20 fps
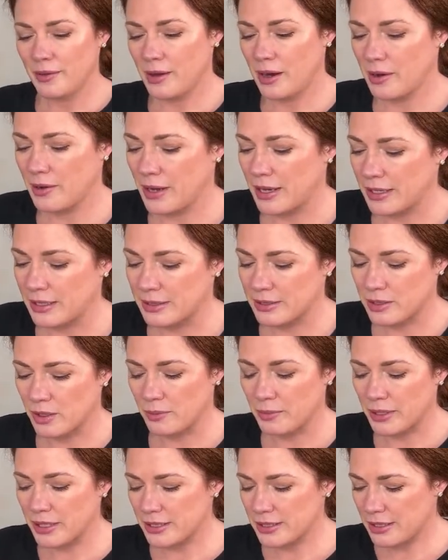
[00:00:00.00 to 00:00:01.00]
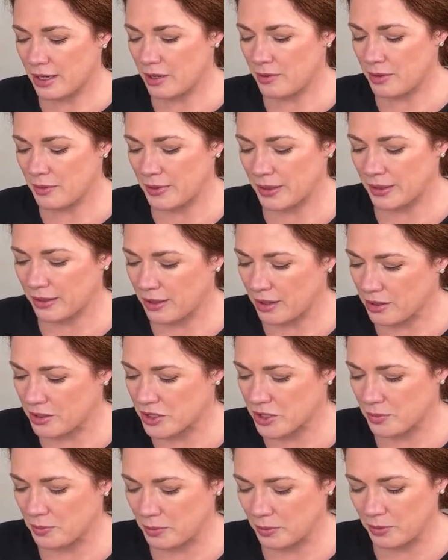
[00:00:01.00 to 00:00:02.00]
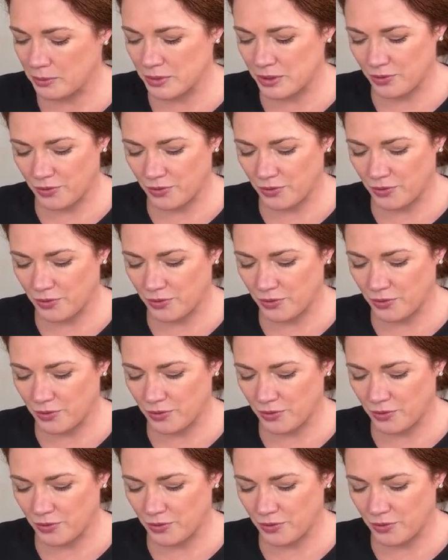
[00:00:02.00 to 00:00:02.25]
All right, so I'm gonna start with my larger blooms